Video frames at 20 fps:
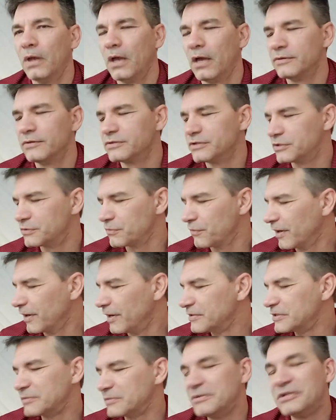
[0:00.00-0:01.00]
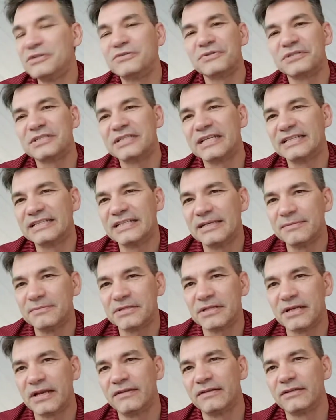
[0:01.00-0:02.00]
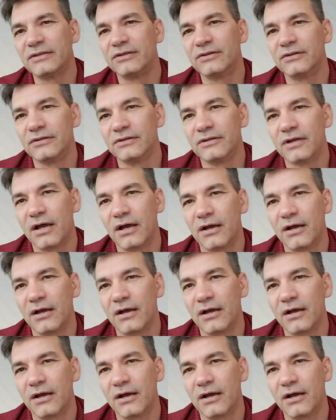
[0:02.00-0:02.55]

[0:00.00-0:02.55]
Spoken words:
Just throwing out some interesting tips that I learned,